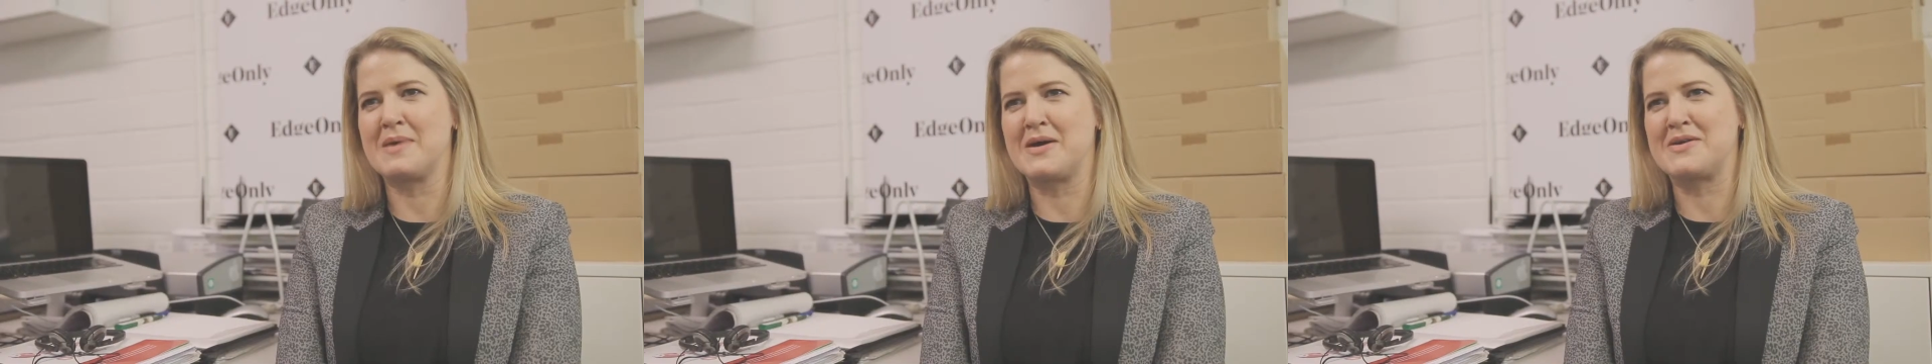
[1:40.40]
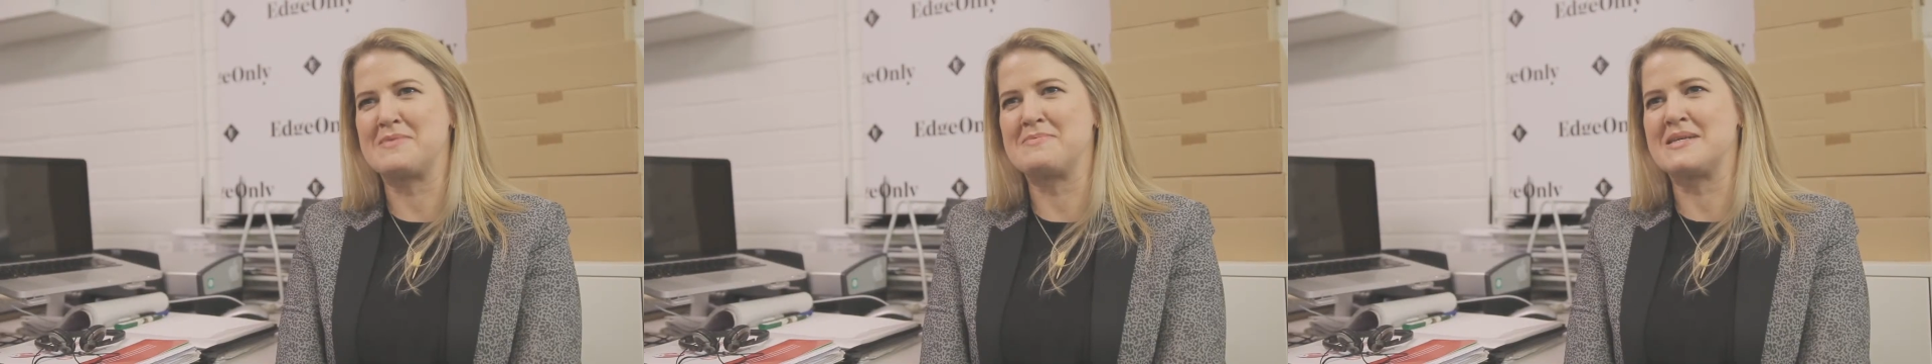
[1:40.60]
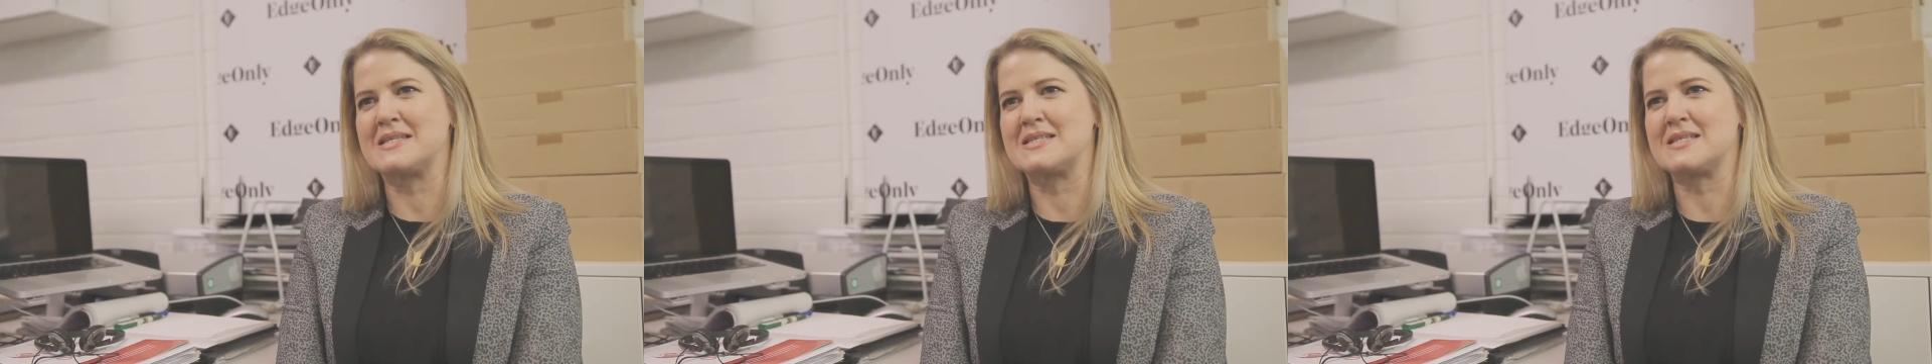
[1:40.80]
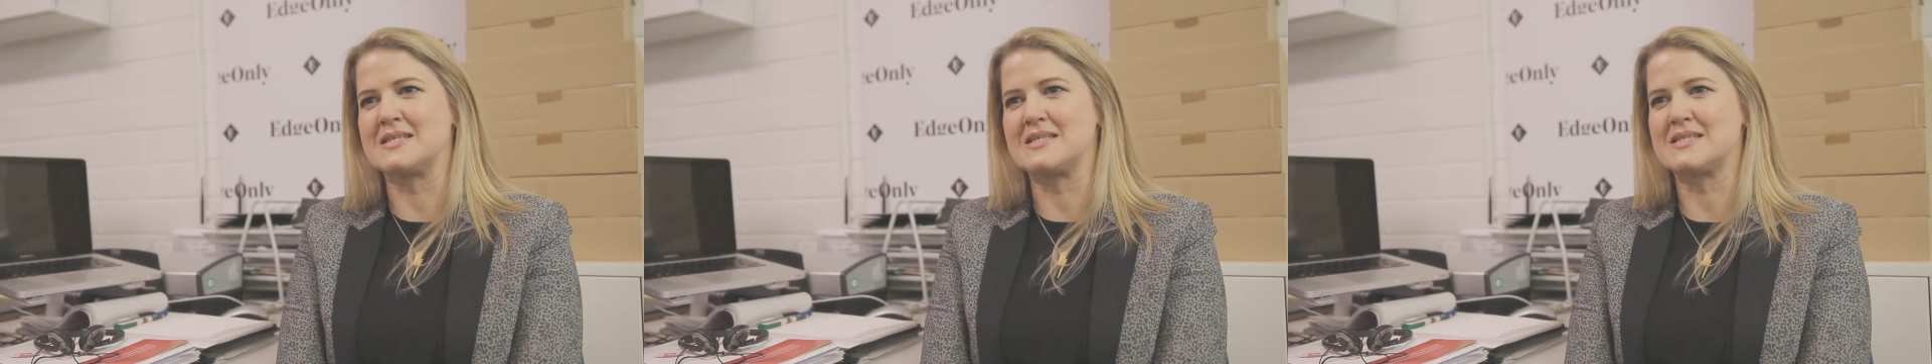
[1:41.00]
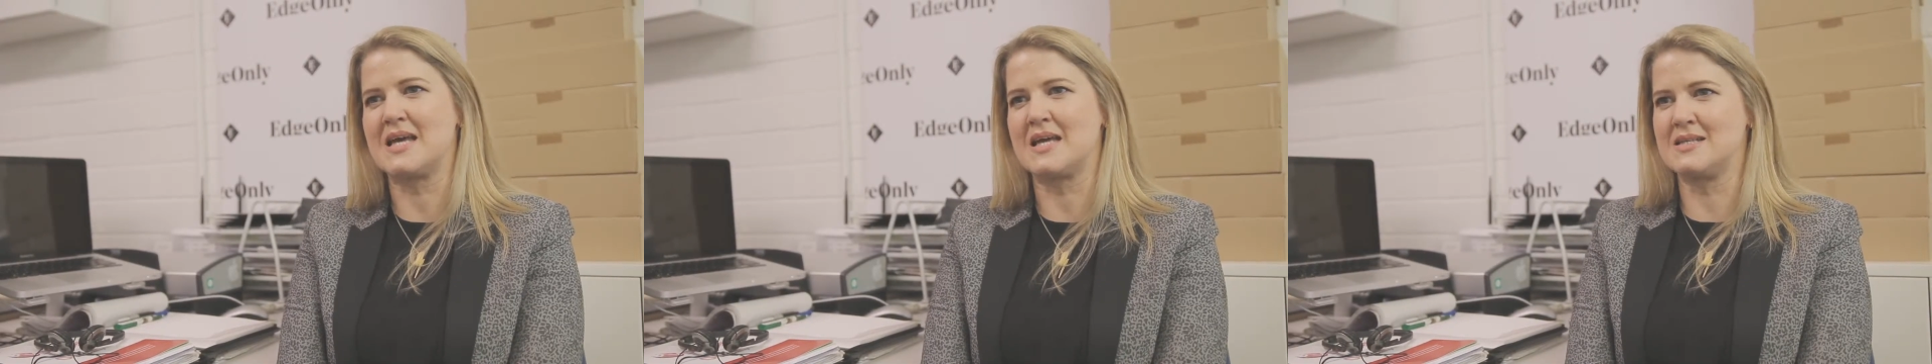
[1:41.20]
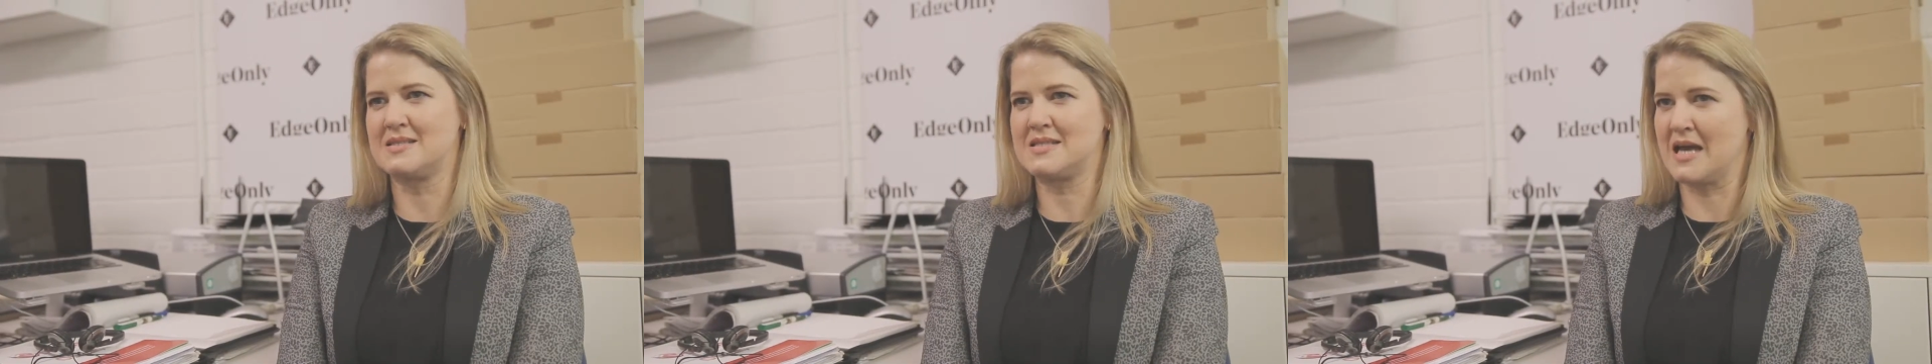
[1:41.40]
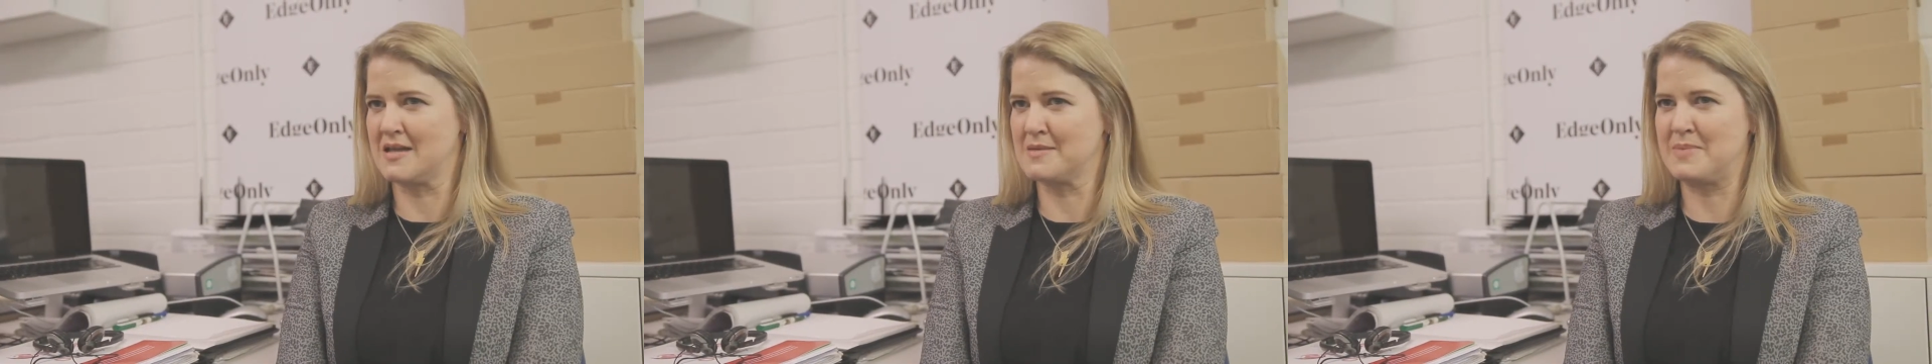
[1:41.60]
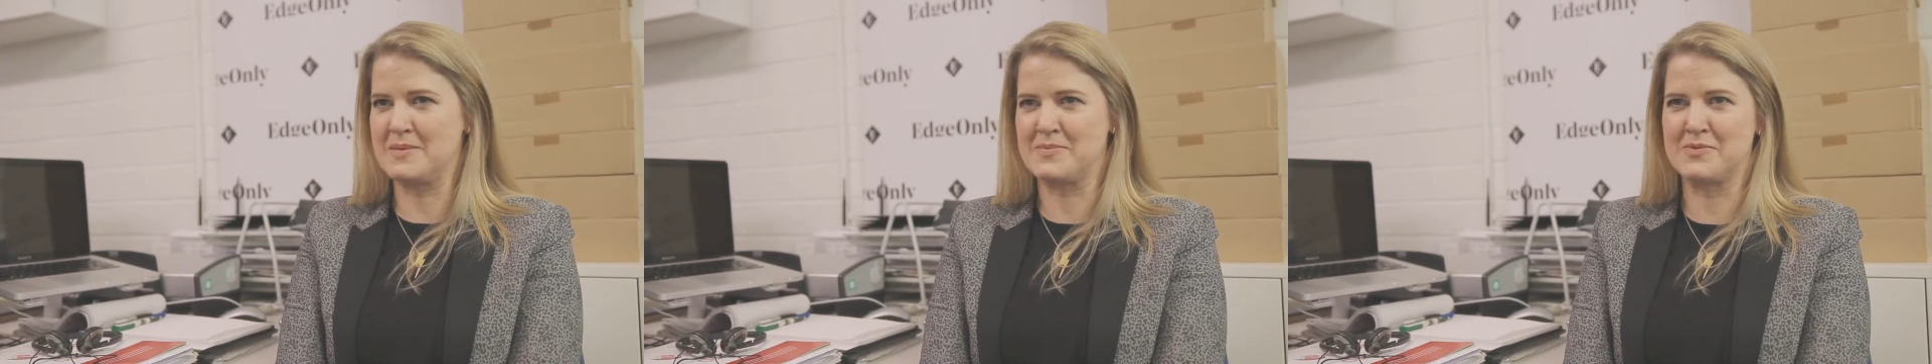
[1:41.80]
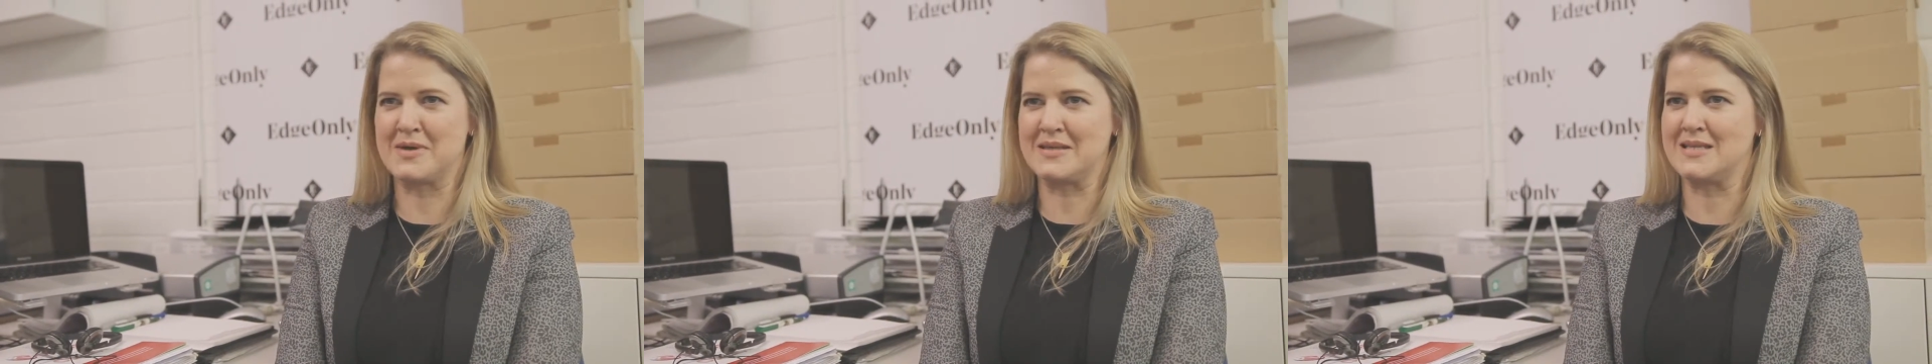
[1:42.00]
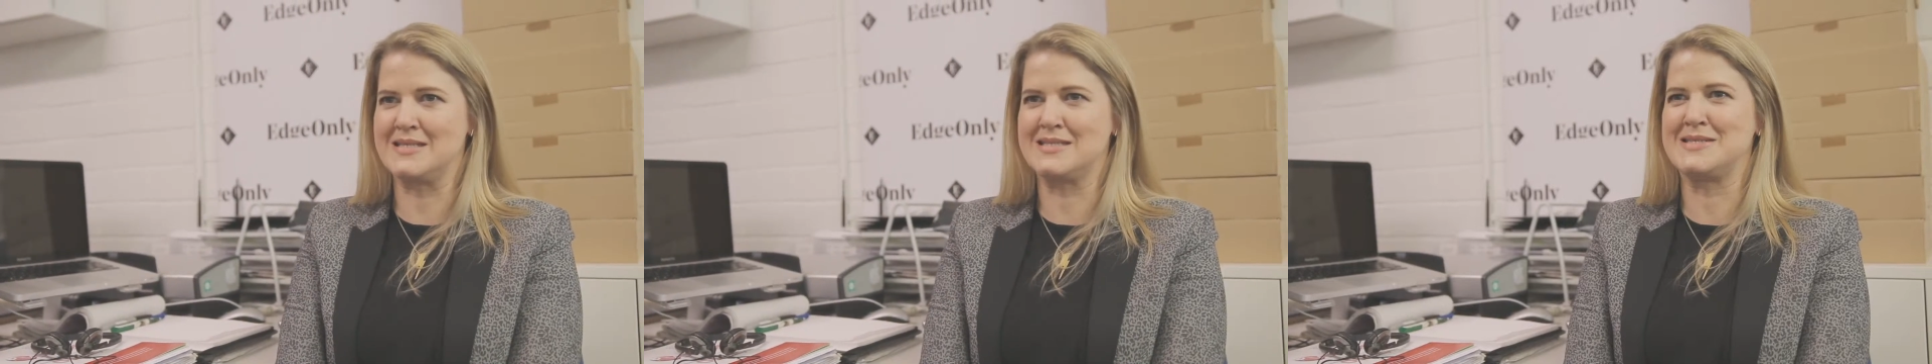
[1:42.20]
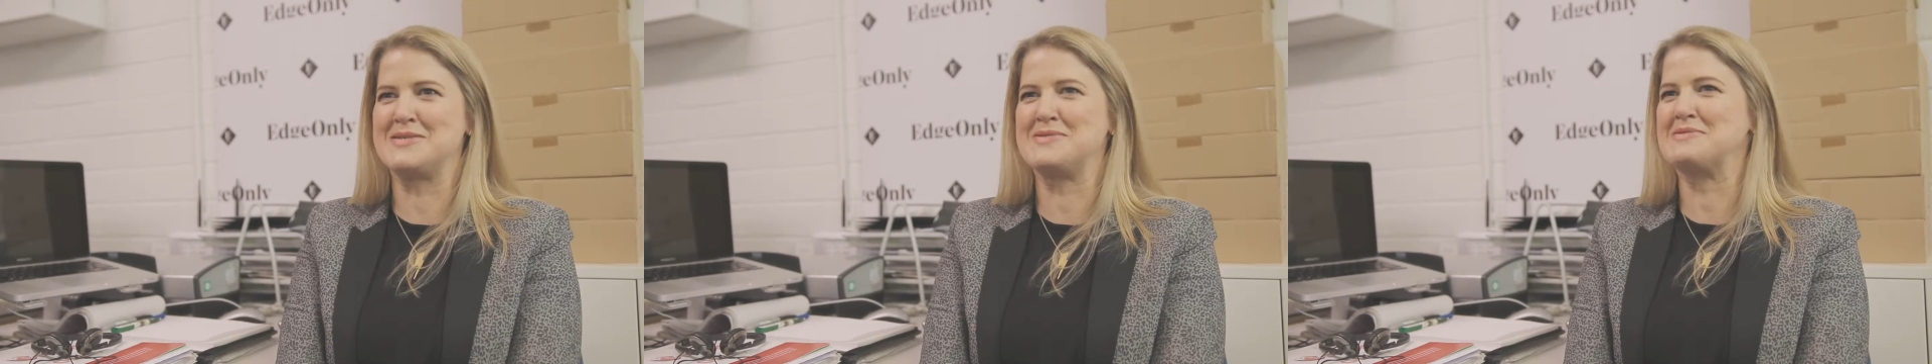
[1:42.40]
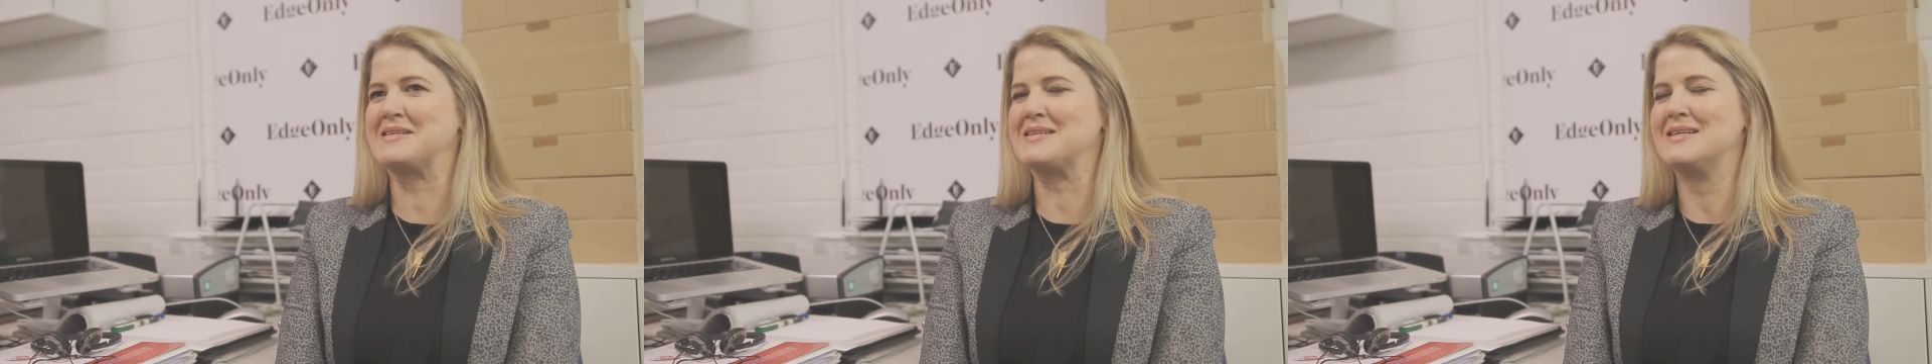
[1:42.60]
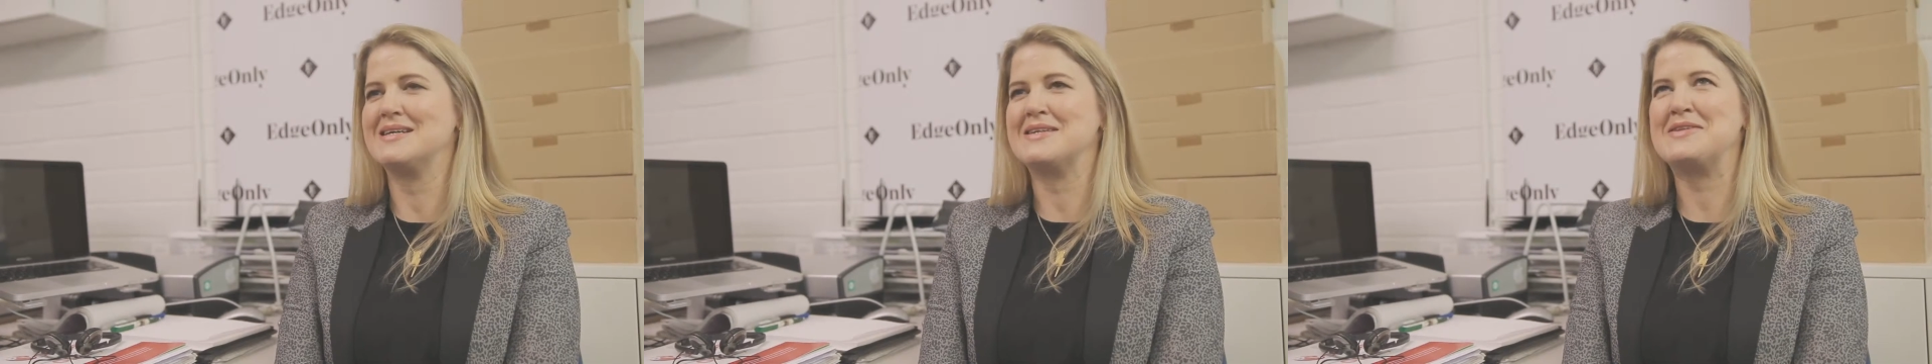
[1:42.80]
about your business and telling people what they do and